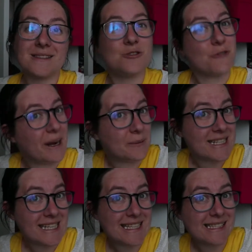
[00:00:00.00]

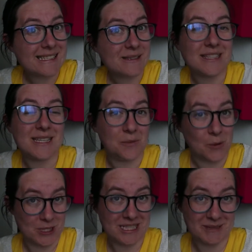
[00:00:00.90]
drowned his because he
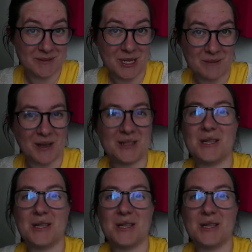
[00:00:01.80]
watered them too much.